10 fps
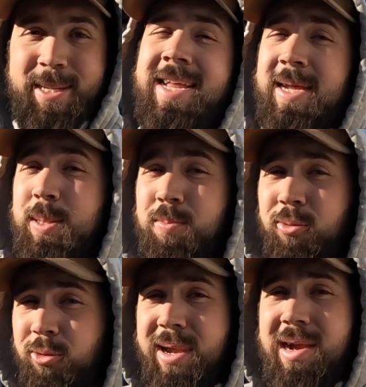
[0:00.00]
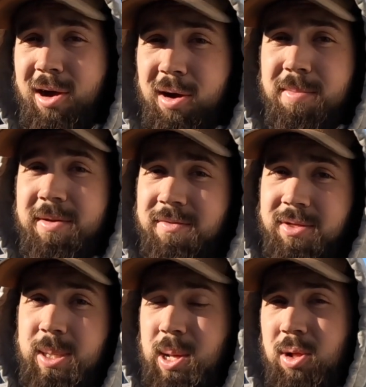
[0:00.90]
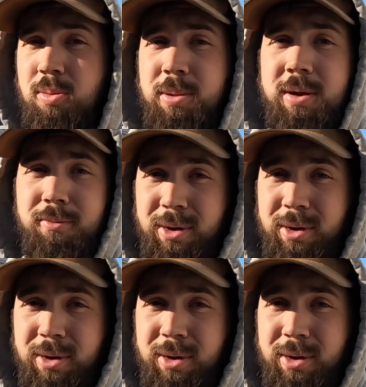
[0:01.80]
It is pretty common for these glow plug